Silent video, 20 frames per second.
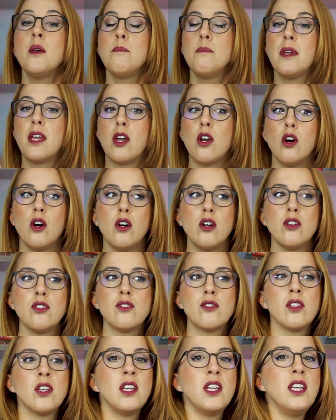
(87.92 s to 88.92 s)

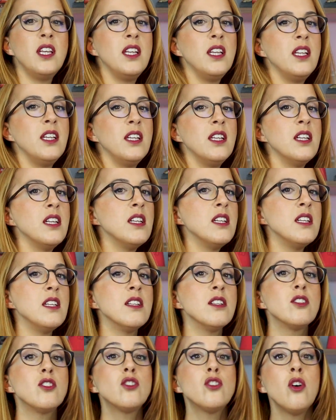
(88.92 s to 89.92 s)
Because he
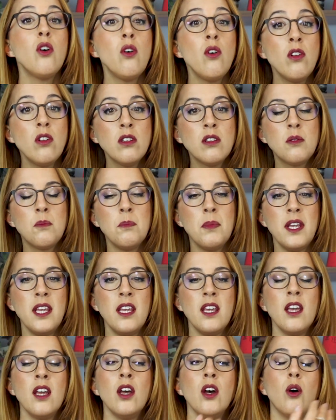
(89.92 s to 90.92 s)
told
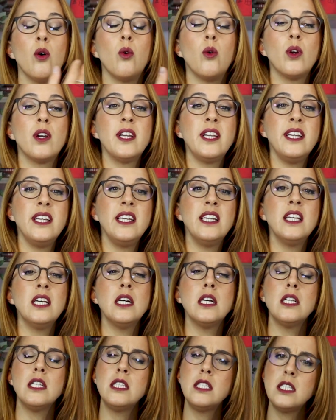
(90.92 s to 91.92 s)
me or he
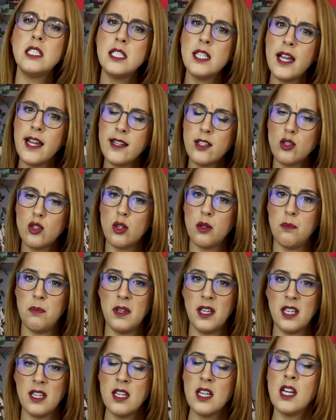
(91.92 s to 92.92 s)
said to
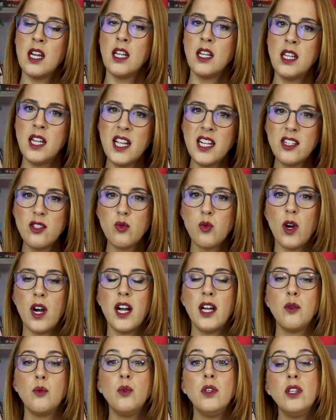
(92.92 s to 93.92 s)
me. That's
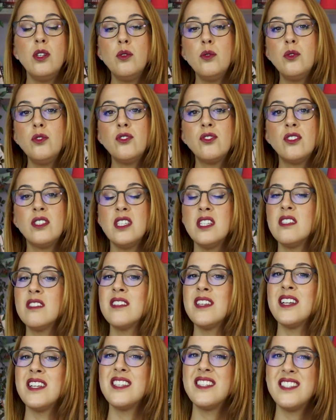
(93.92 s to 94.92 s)
why we use
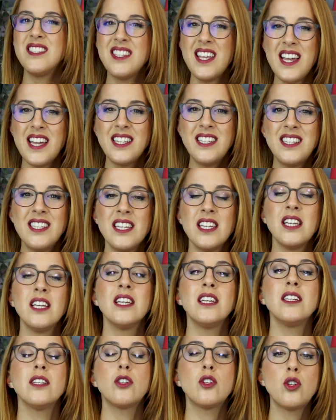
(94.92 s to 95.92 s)
these said,
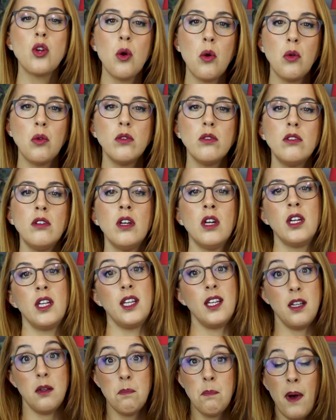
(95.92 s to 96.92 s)
told
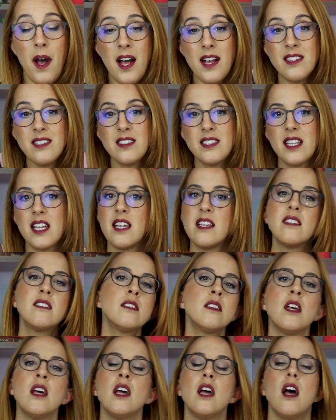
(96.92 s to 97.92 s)
in past
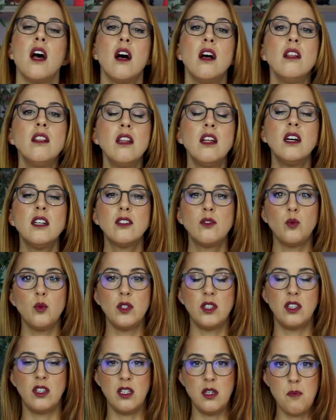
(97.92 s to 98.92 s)
tense a lot
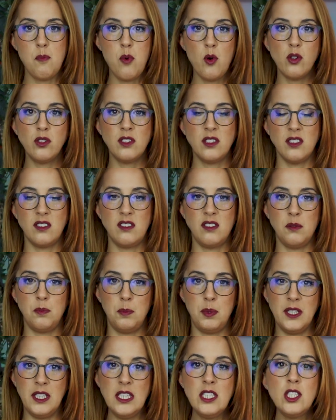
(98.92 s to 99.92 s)
with reported
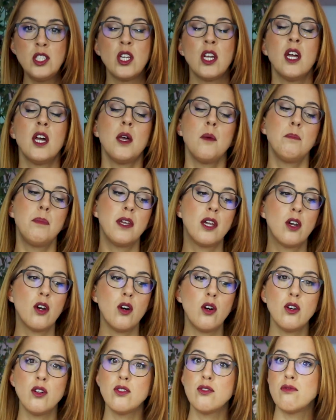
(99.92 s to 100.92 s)
speech,
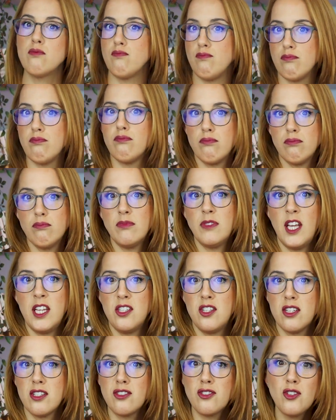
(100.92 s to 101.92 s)
because they
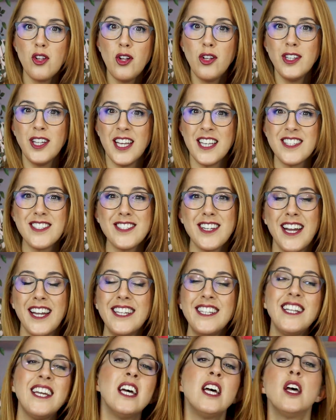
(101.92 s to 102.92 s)
just told us,
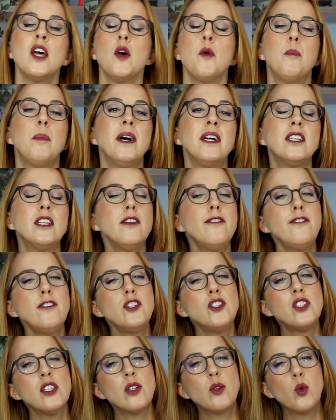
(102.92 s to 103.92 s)
right? But if
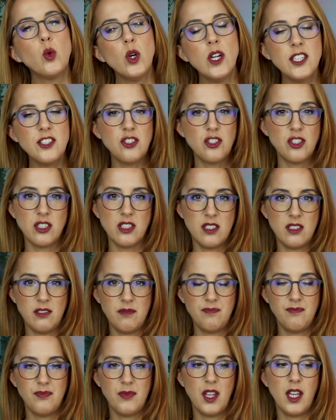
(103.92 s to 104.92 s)
it's a question,
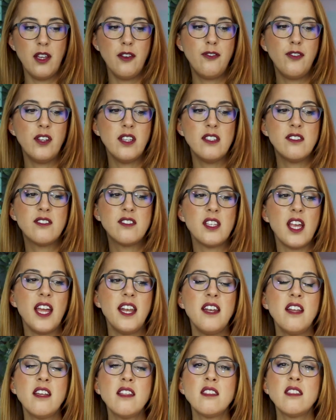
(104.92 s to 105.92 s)
if it's
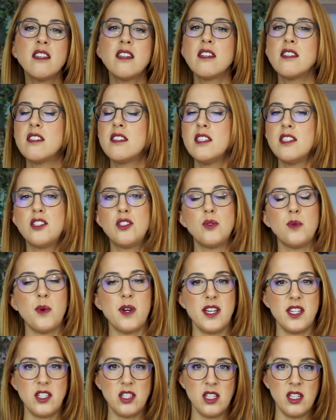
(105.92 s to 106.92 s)
another
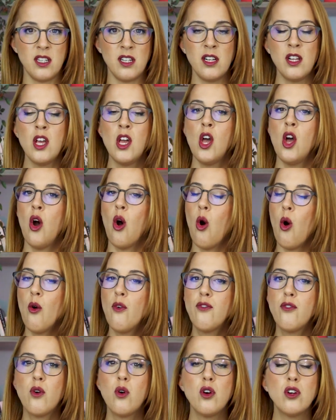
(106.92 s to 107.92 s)
situation,
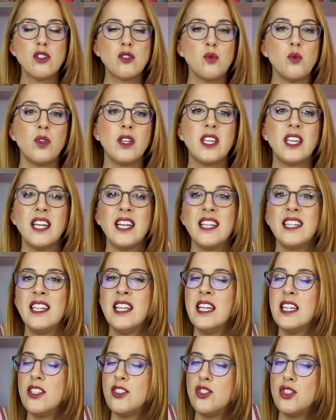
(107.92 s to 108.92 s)
of course we can
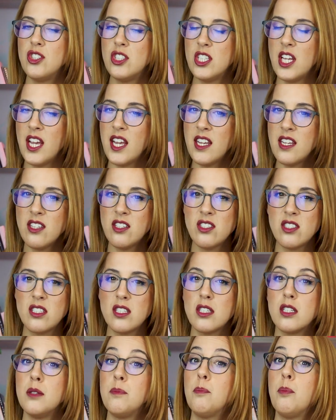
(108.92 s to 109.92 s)
change
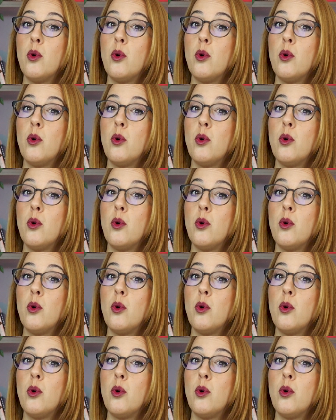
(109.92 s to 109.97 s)
the